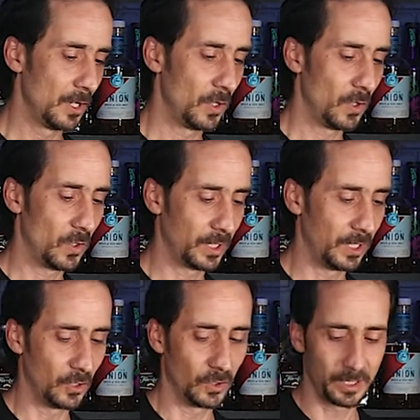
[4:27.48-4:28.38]

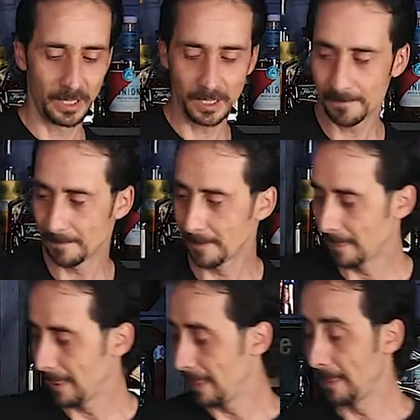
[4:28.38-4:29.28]
okie dokie
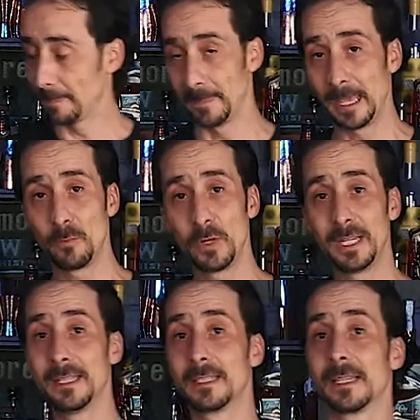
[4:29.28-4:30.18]
then we
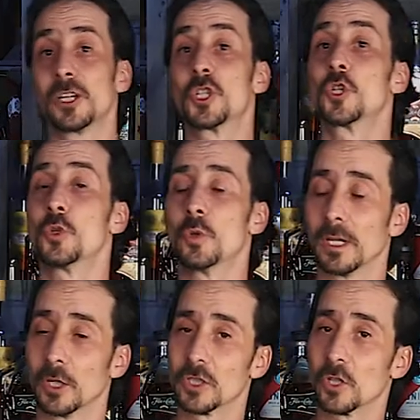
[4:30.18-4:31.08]
need uh,
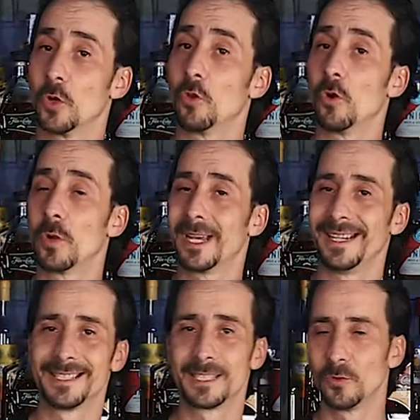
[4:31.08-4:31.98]
sugar so no
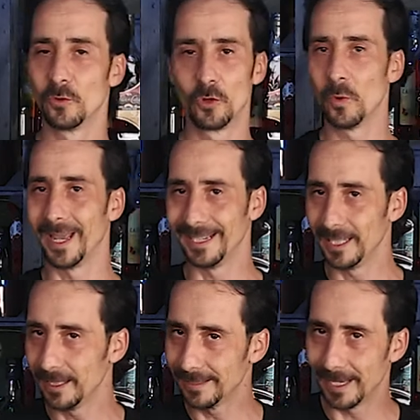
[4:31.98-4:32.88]
crystal no
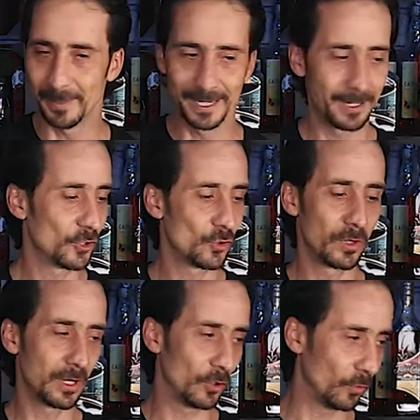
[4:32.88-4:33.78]
any demerara
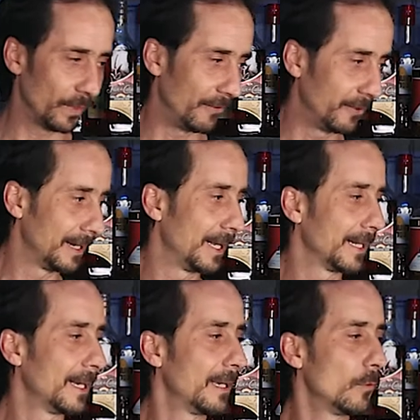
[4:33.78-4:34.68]
sugar no nothing
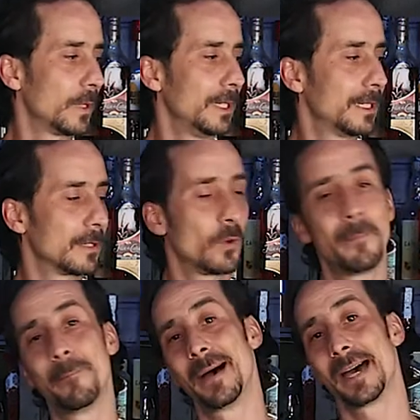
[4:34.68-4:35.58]
like that we need a
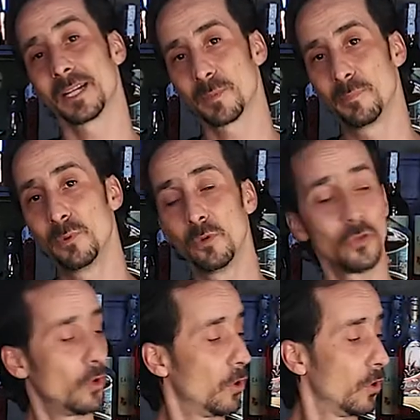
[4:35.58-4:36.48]
one bar spoon
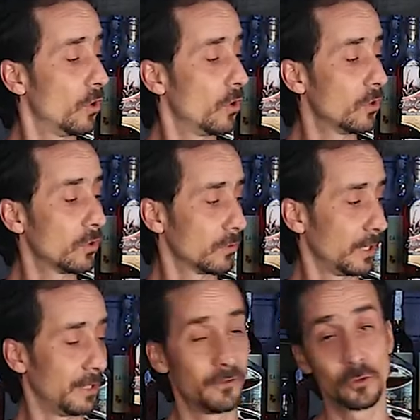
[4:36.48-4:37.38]
or
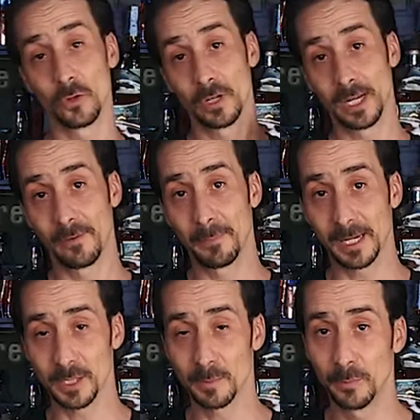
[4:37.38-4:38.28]
if you don't have a
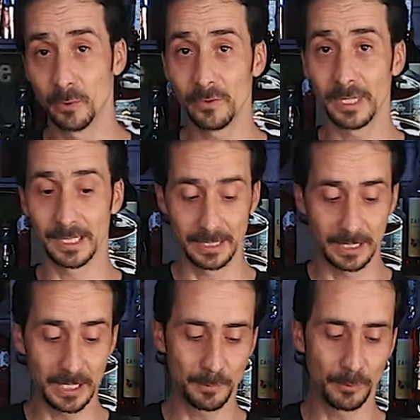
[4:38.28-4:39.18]
bar spoon a
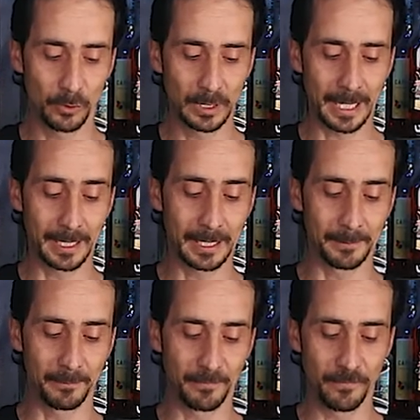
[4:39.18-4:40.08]
teaspoon like
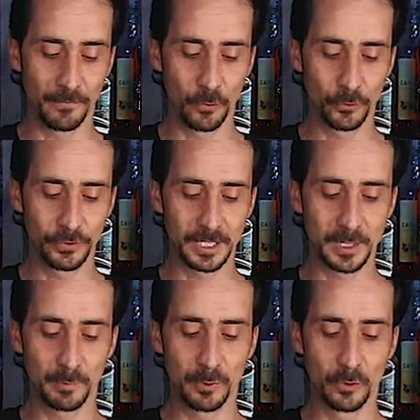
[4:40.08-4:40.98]
a full
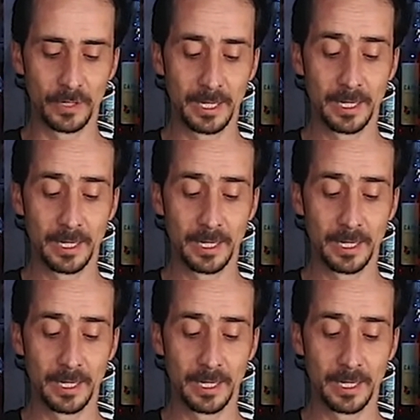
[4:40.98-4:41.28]
teaspoon